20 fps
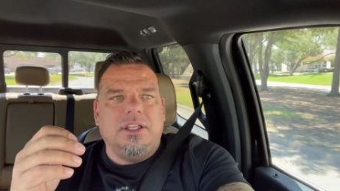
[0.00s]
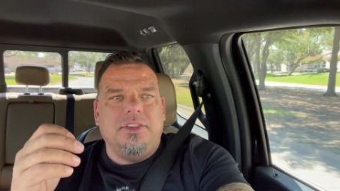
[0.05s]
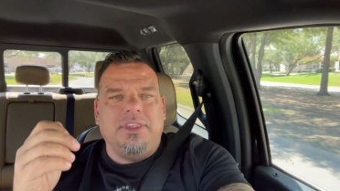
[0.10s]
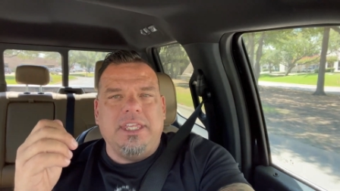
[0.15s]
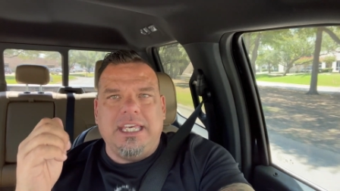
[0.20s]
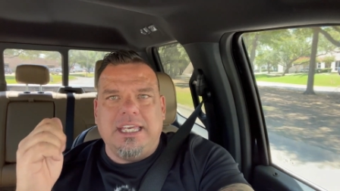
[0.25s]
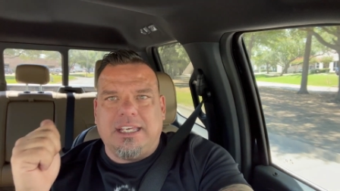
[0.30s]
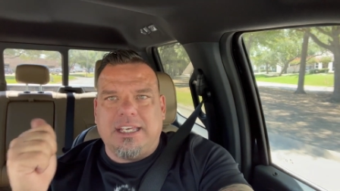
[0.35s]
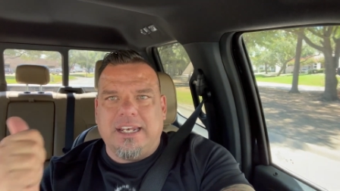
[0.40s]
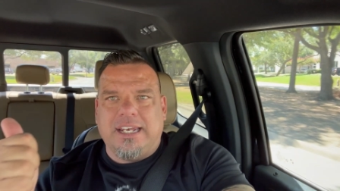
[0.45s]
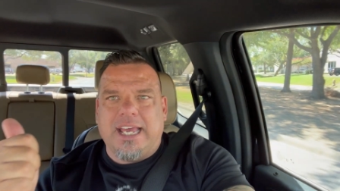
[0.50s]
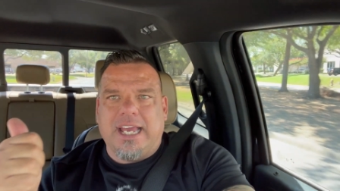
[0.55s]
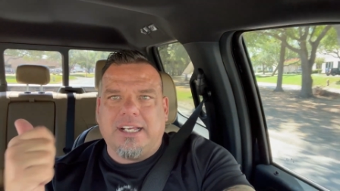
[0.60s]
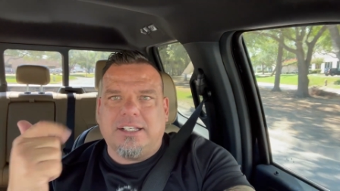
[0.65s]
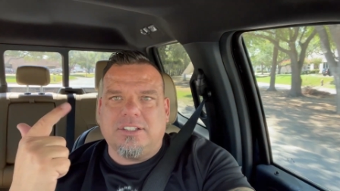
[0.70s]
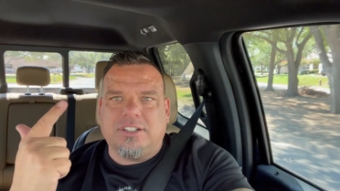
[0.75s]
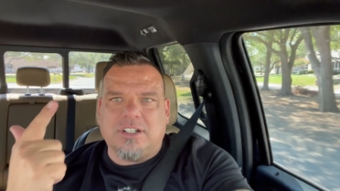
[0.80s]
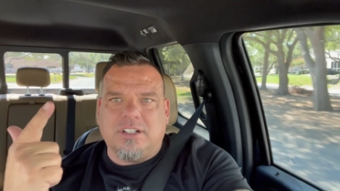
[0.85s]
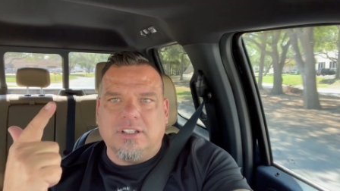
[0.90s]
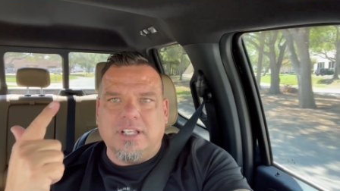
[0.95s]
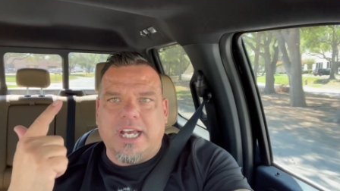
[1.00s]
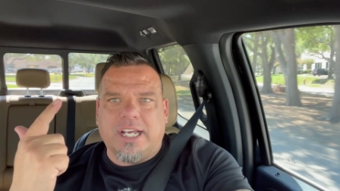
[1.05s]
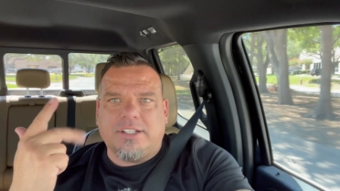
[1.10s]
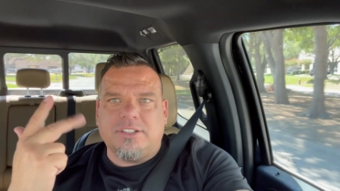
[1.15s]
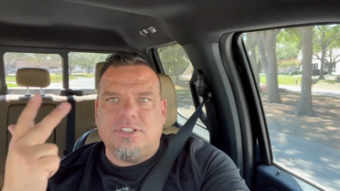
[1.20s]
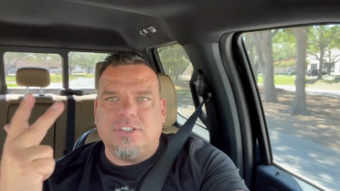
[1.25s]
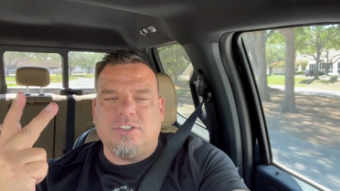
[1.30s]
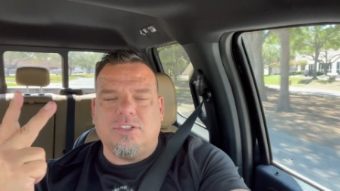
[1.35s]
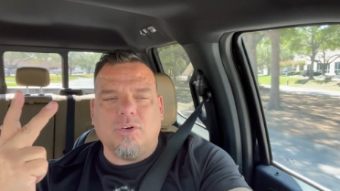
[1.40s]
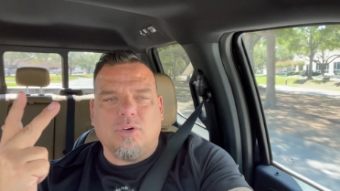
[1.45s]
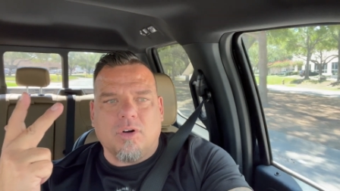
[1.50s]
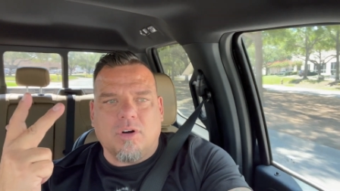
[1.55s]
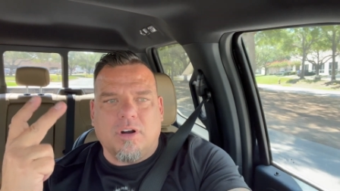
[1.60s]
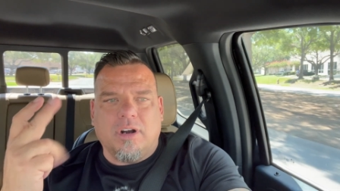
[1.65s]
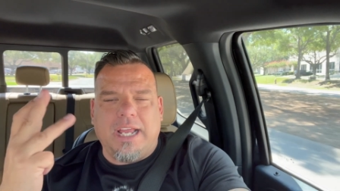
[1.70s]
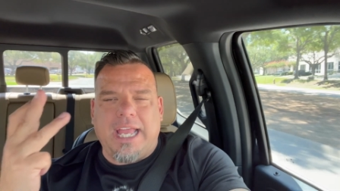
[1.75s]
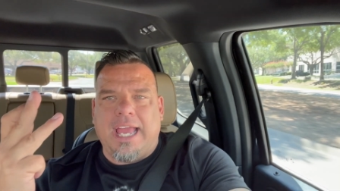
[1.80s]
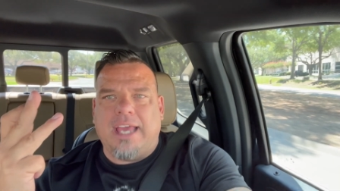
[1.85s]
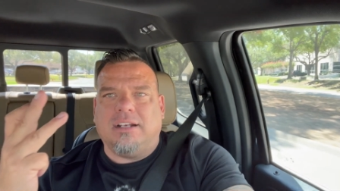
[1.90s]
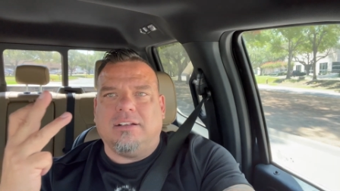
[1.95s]
the connect, collect,
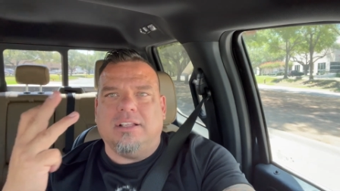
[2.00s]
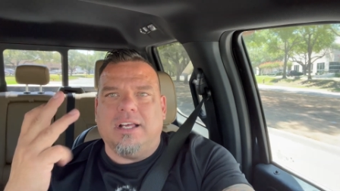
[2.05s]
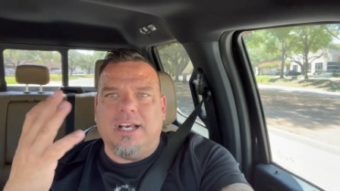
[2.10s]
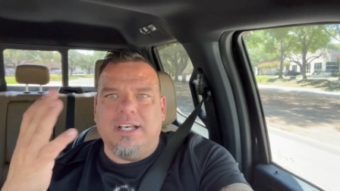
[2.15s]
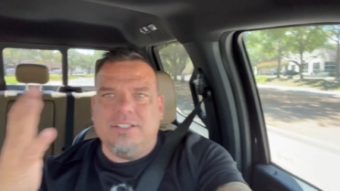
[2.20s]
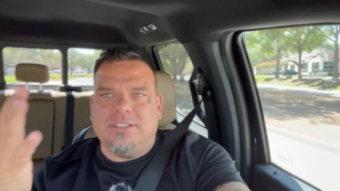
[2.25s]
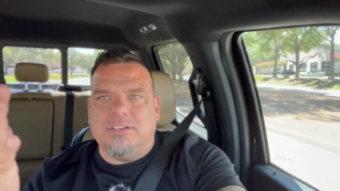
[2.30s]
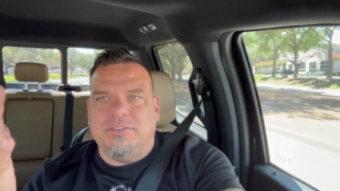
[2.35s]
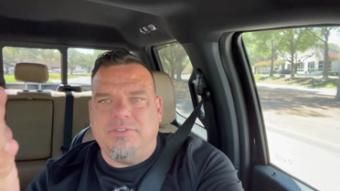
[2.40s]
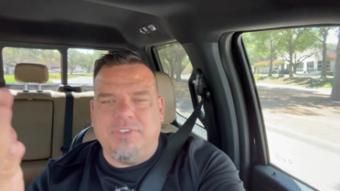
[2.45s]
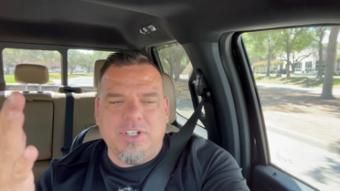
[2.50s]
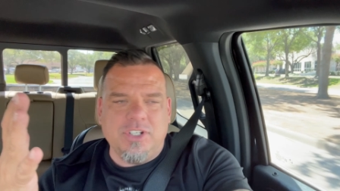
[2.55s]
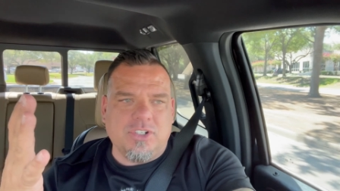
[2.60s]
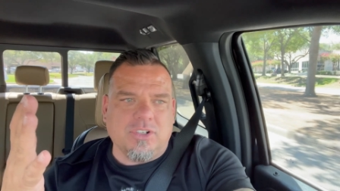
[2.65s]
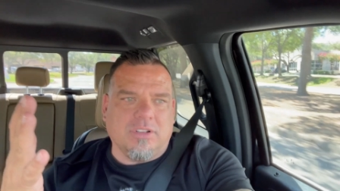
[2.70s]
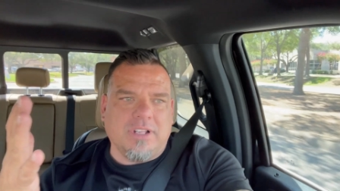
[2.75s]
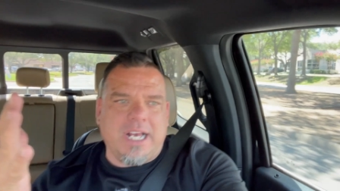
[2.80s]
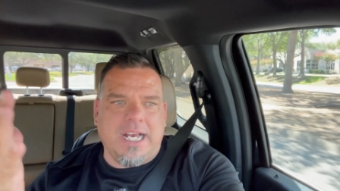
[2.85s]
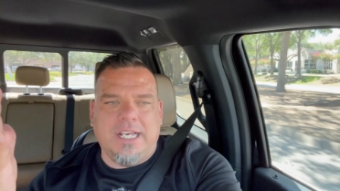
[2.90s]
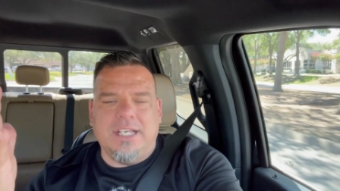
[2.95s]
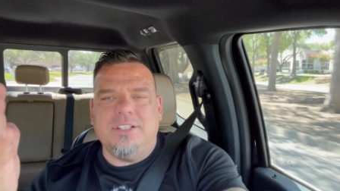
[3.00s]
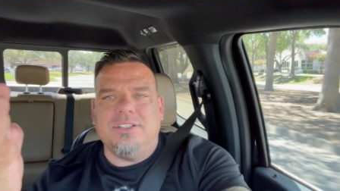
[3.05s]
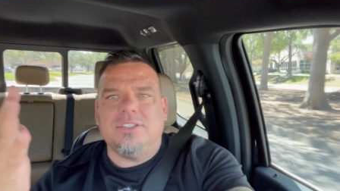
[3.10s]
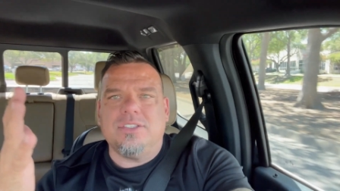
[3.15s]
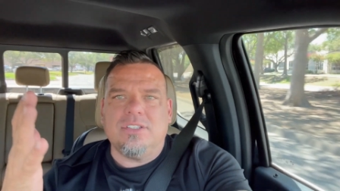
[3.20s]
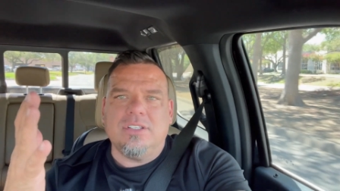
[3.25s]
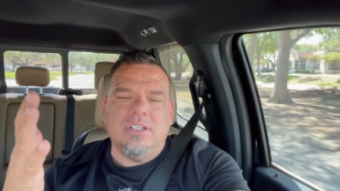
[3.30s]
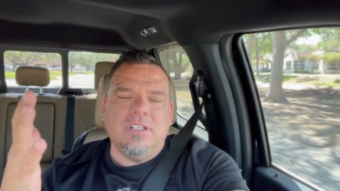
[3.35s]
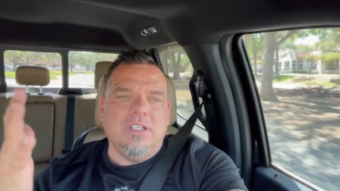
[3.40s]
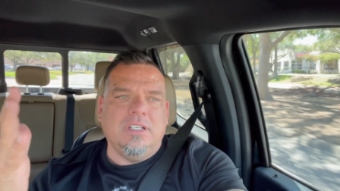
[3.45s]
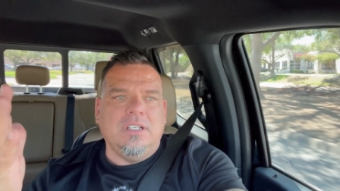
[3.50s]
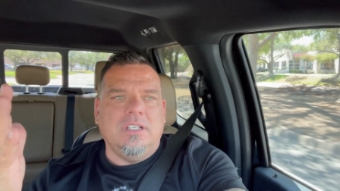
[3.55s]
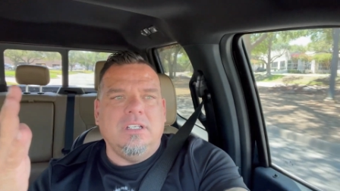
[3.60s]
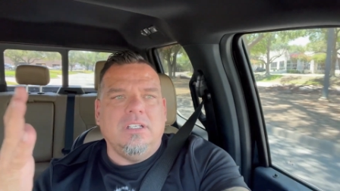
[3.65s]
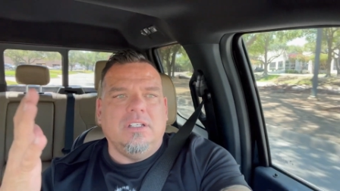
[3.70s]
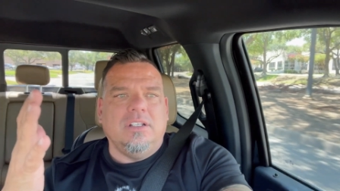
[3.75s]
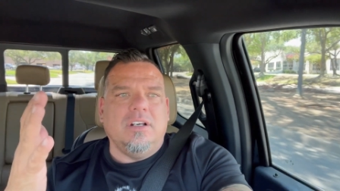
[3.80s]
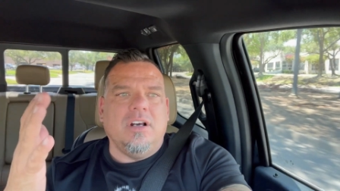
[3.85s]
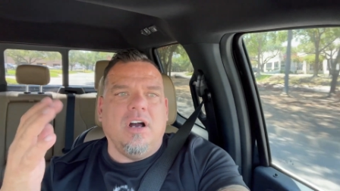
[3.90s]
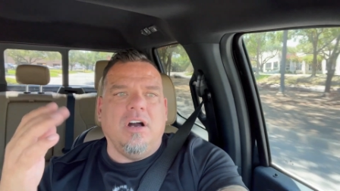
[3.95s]
store, analyze, and visualize
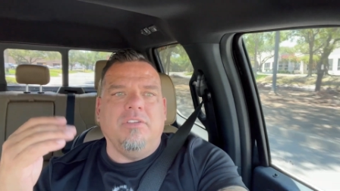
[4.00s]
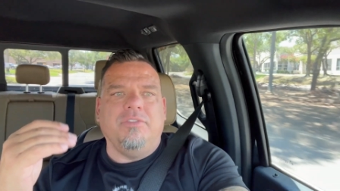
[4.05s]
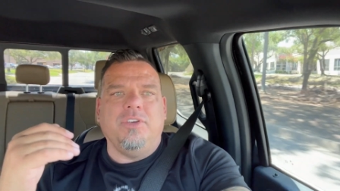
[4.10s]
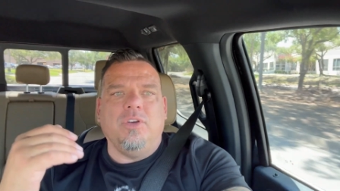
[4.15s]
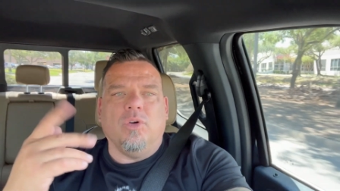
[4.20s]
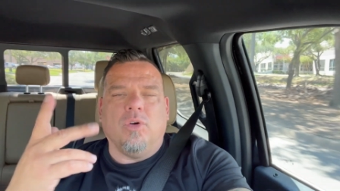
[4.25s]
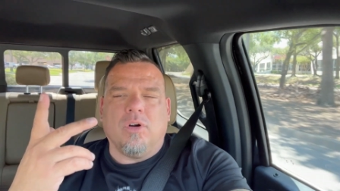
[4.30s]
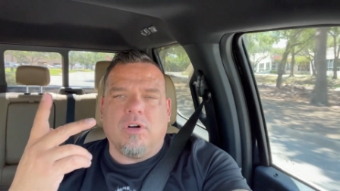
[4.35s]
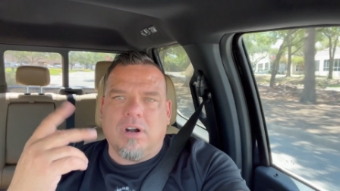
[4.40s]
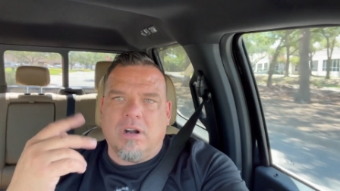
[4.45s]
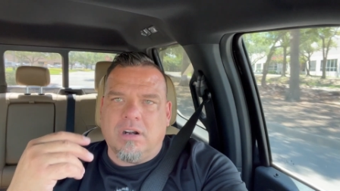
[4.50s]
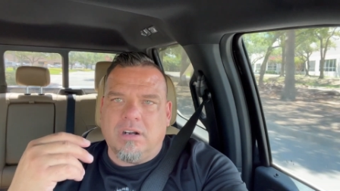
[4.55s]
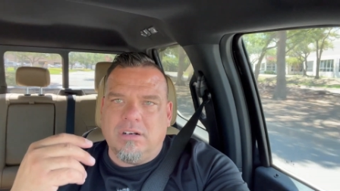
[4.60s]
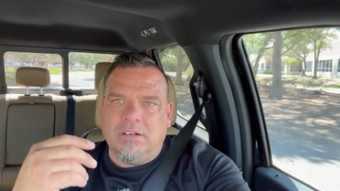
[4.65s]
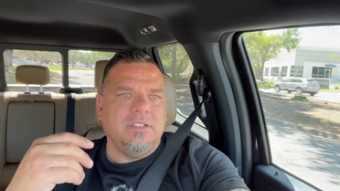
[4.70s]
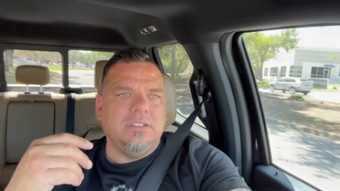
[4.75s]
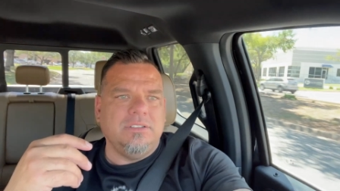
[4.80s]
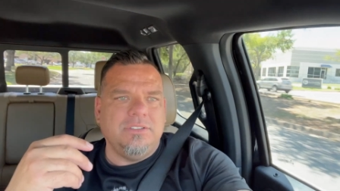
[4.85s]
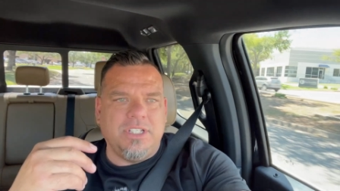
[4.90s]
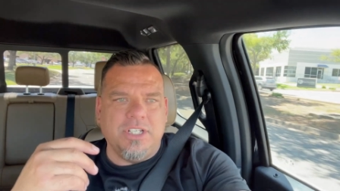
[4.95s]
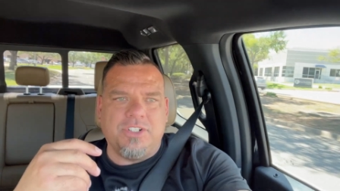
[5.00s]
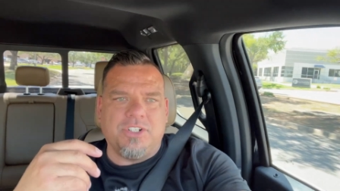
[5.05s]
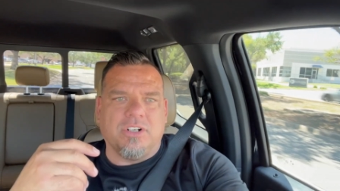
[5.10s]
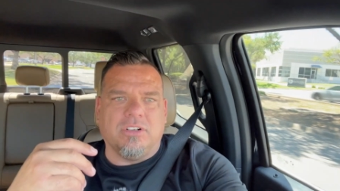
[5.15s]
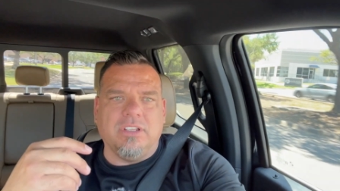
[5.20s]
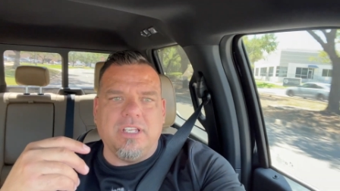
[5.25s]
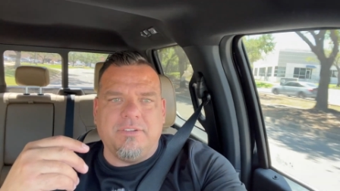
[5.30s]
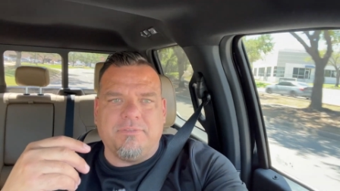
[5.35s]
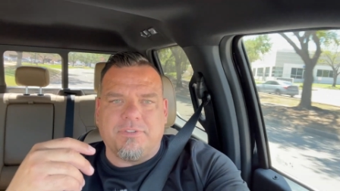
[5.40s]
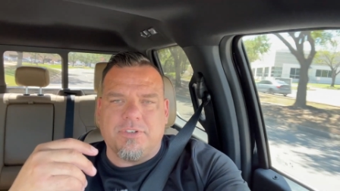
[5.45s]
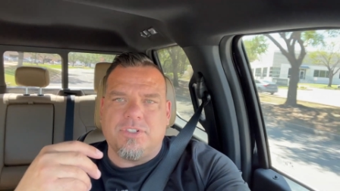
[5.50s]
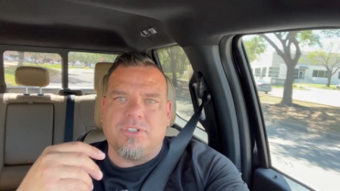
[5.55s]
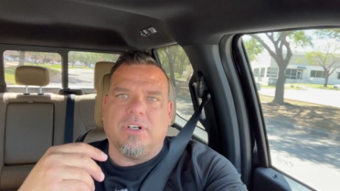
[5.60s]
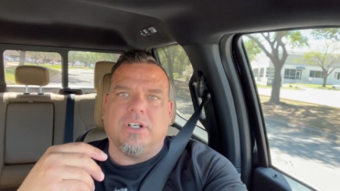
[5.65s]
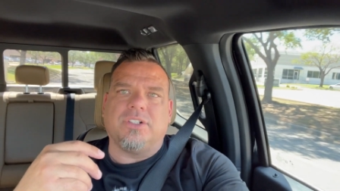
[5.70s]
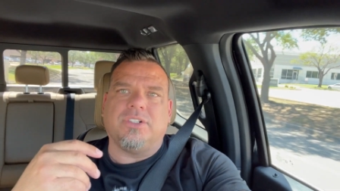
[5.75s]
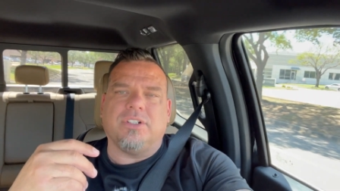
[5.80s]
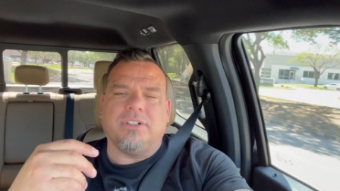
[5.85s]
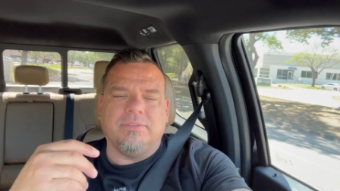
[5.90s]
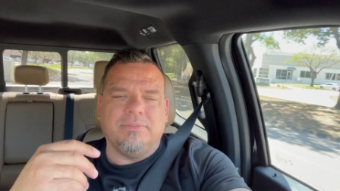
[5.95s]
of your digital
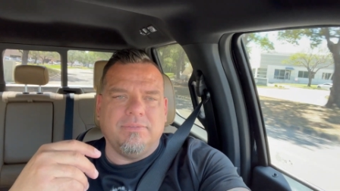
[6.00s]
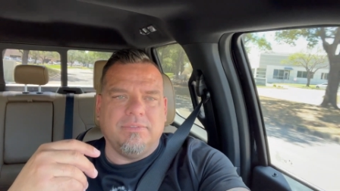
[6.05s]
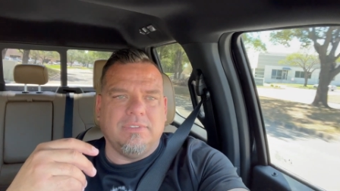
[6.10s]
infrastructure.